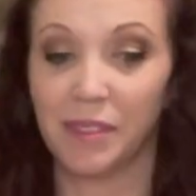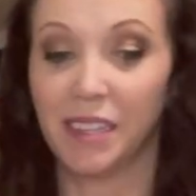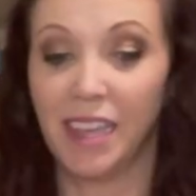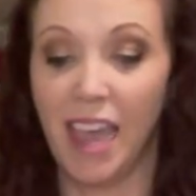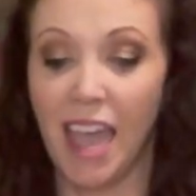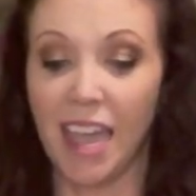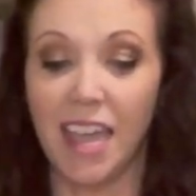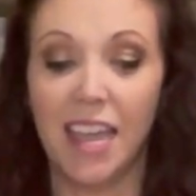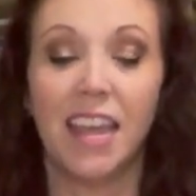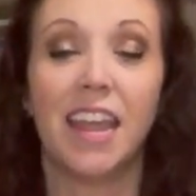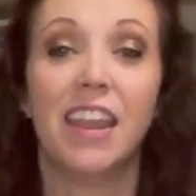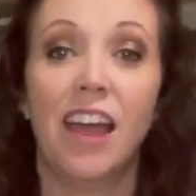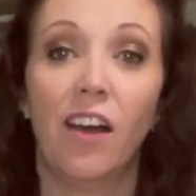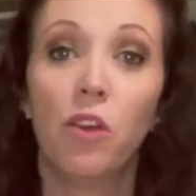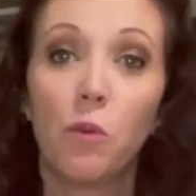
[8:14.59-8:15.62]
Okay.
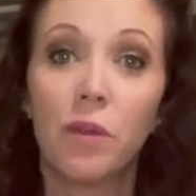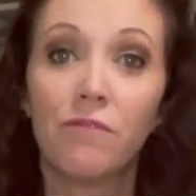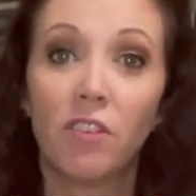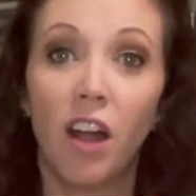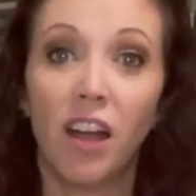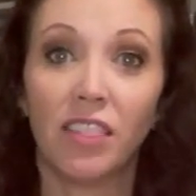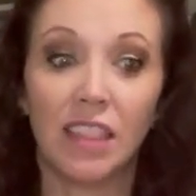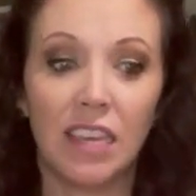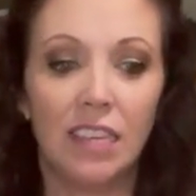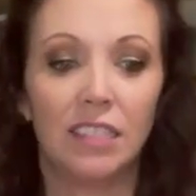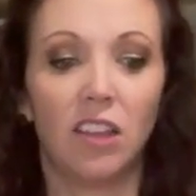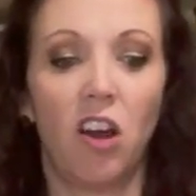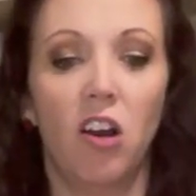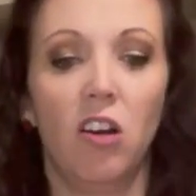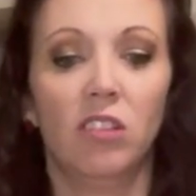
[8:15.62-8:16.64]
Now that we've got these
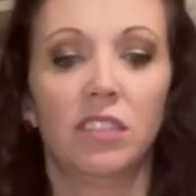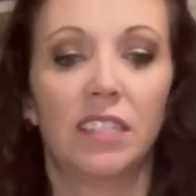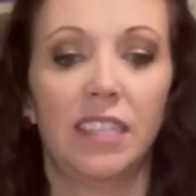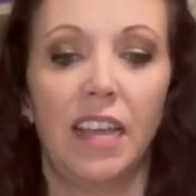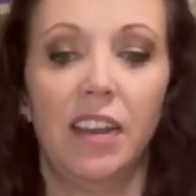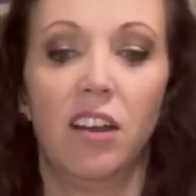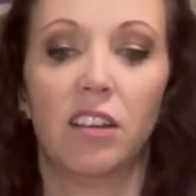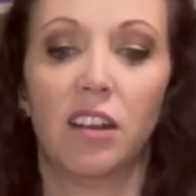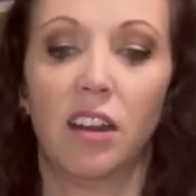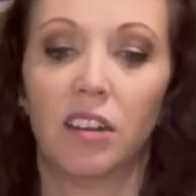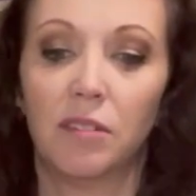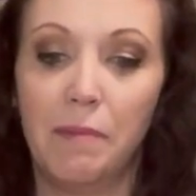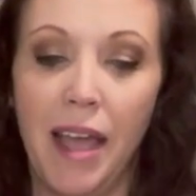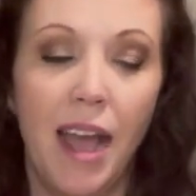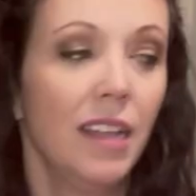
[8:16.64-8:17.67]
all set on our
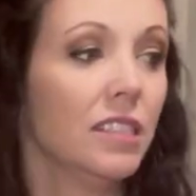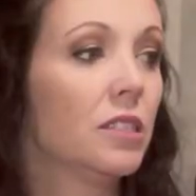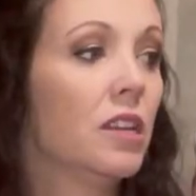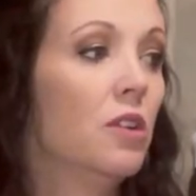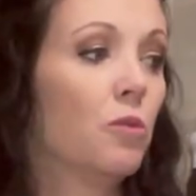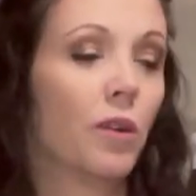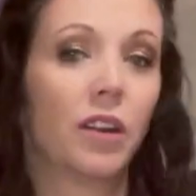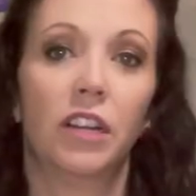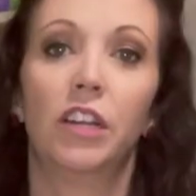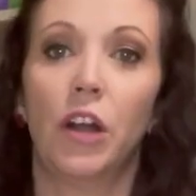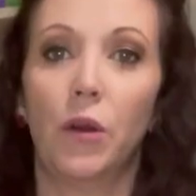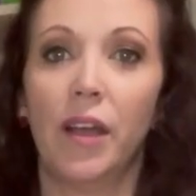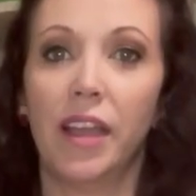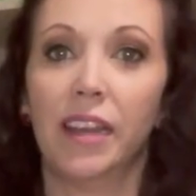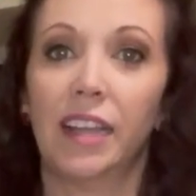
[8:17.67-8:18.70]
mats, we're gonna
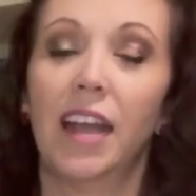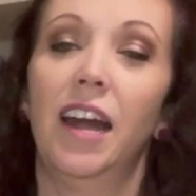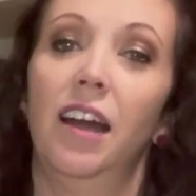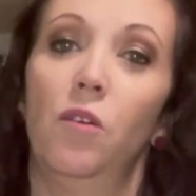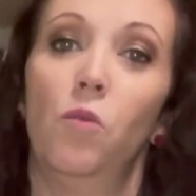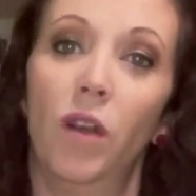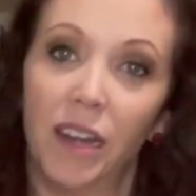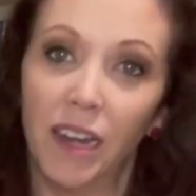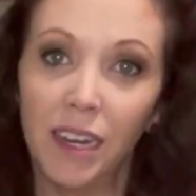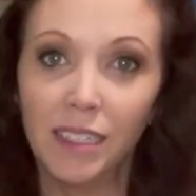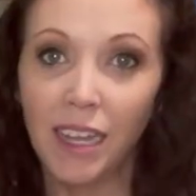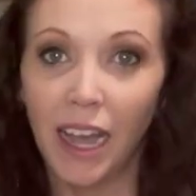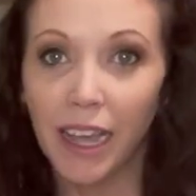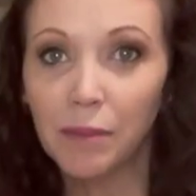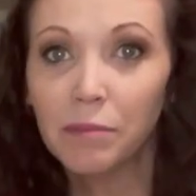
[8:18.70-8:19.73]
go and cut one at a
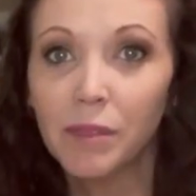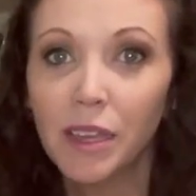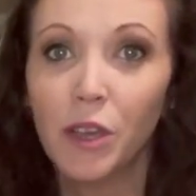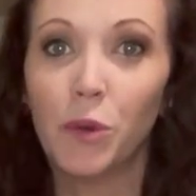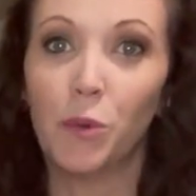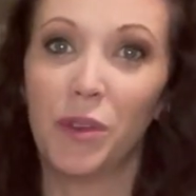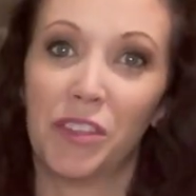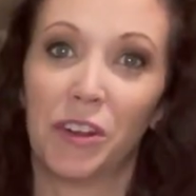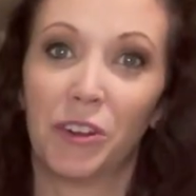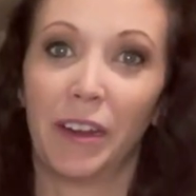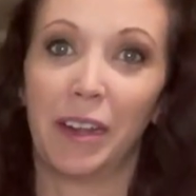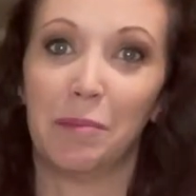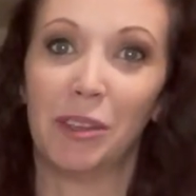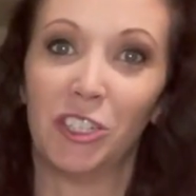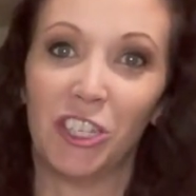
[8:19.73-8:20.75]
time with our
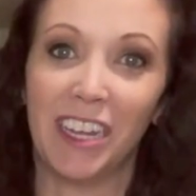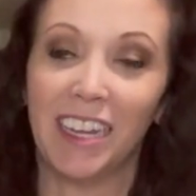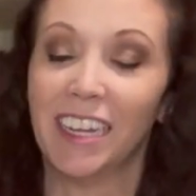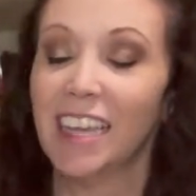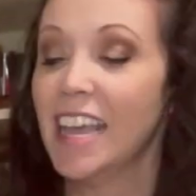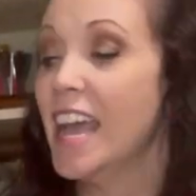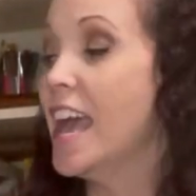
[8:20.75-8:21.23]
Cricut machine.